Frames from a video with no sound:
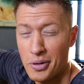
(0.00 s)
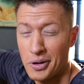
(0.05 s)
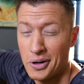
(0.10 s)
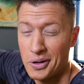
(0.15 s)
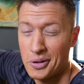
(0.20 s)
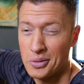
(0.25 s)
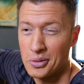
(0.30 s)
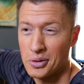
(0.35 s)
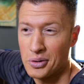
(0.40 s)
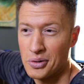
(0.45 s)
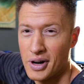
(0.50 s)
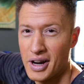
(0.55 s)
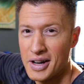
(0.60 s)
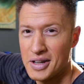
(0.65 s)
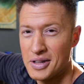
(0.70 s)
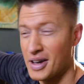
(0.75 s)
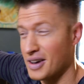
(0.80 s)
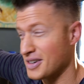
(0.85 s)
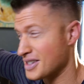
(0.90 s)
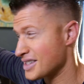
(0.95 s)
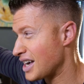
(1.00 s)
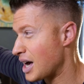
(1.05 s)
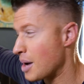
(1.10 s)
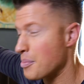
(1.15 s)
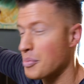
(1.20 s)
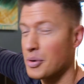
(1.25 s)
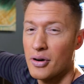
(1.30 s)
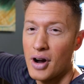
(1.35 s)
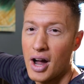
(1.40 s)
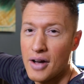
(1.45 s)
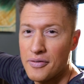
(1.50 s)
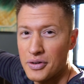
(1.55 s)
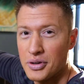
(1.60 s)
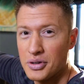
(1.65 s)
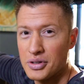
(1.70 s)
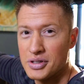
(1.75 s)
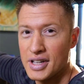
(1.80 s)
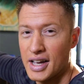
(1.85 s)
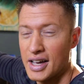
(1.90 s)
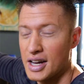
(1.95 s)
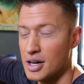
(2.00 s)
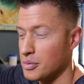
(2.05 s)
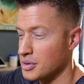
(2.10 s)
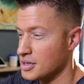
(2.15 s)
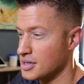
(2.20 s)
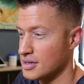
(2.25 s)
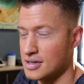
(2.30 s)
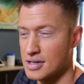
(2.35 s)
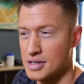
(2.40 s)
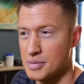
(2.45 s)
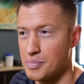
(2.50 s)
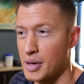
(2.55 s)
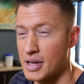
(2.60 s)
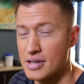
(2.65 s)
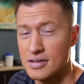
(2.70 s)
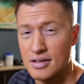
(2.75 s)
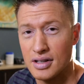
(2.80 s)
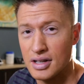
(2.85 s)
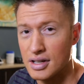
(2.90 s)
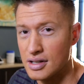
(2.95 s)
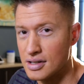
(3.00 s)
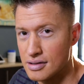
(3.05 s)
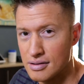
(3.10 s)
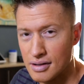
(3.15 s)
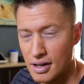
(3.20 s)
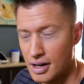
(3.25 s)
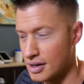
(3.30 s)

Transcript: Pretty cool, right? You got topographical data, which is just basically a,